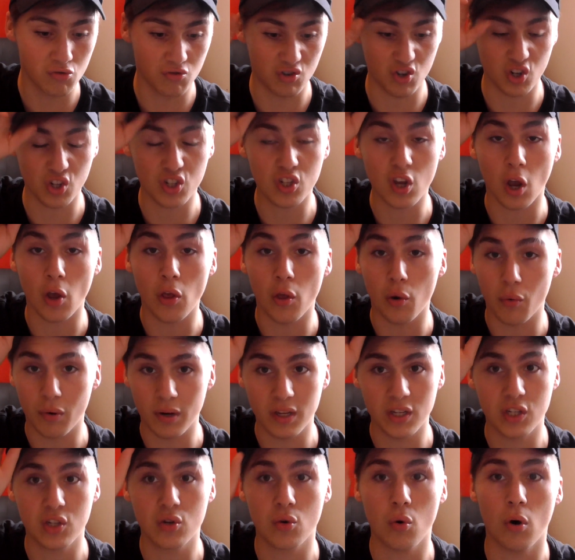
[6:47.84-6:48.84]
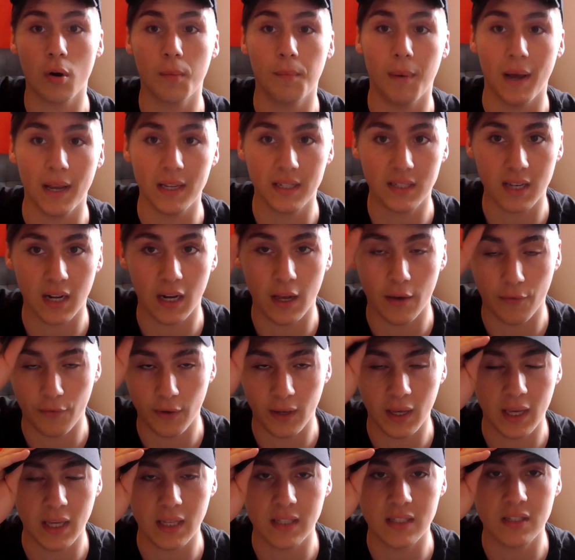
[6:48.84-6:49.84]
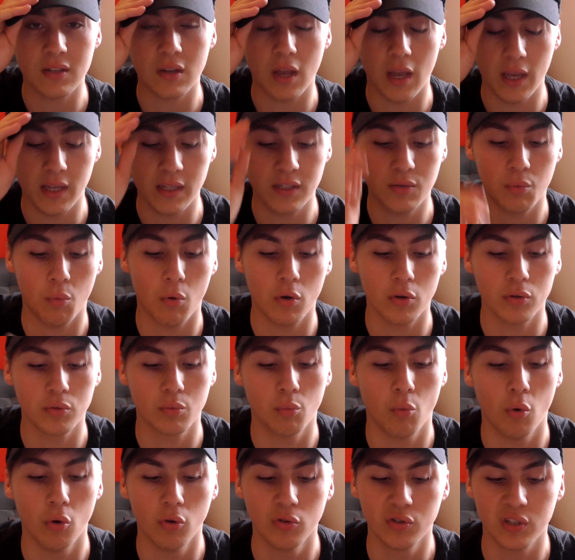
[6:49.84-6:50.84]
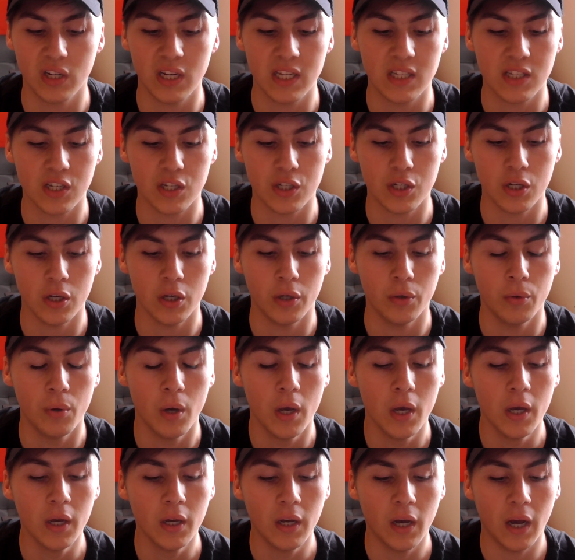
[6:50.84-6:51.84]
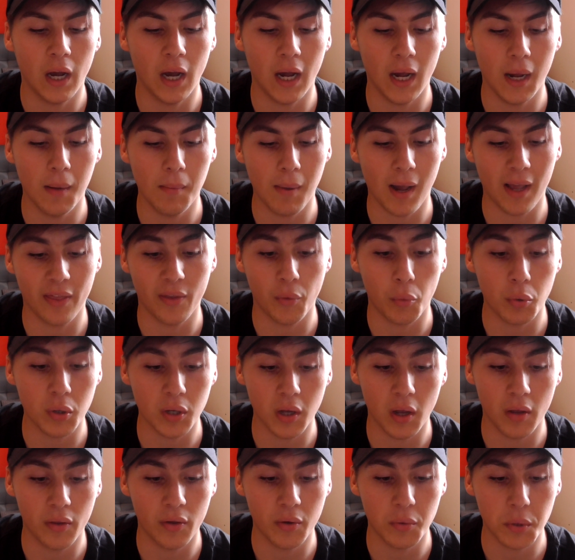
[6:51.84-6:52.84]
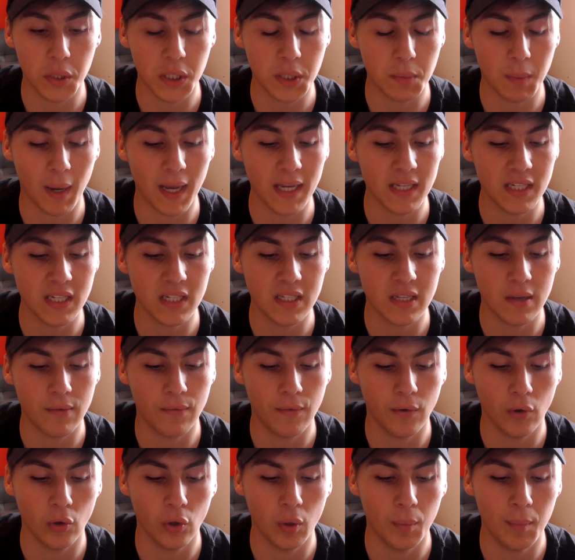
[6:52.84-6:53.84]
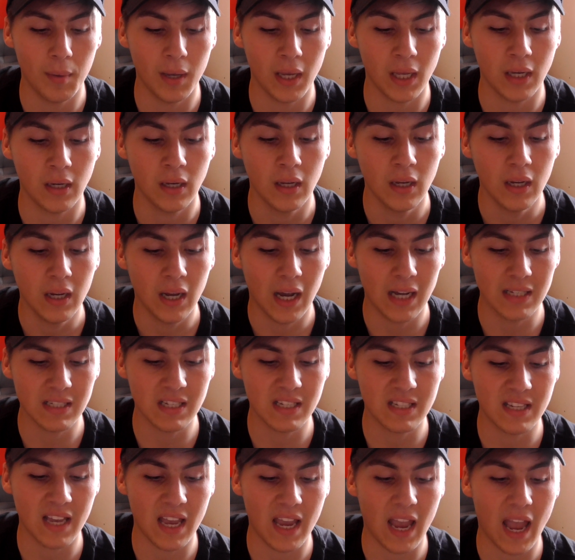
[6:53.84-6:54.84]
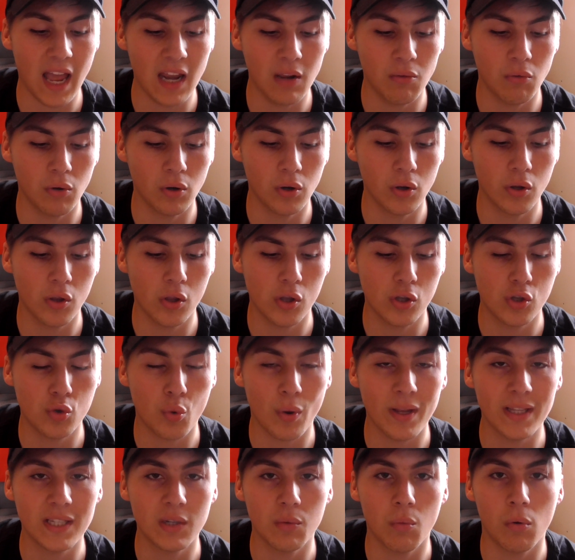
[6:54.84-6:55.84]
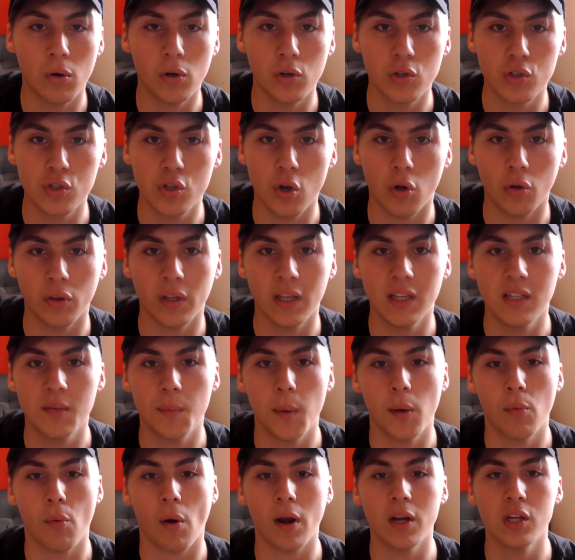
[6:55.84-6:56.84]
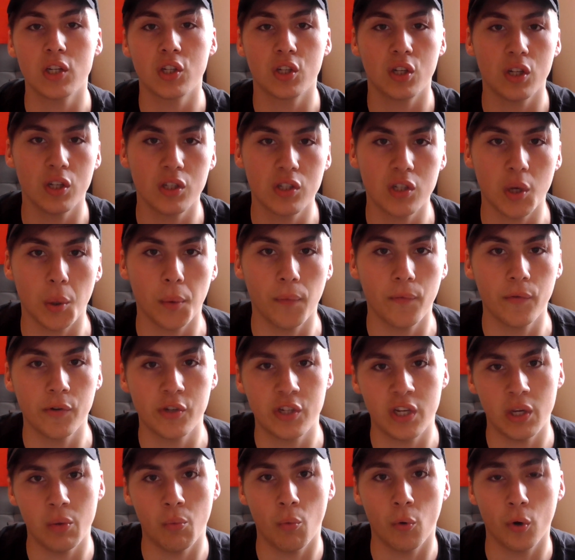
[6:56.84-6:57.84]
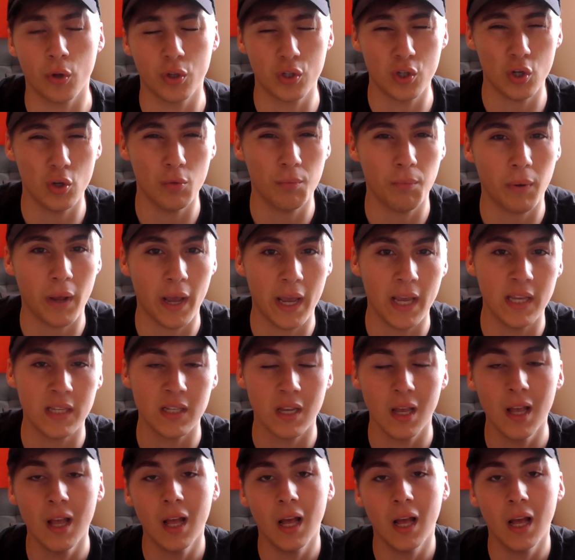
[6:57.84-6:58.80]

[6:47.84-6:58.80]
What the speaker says: Just so they're in the squad, basically. I think it's what Wolves need to do, and there were spaces to fill them in. As I say, anyone under 21 does not need to be registered. So if you see one or two players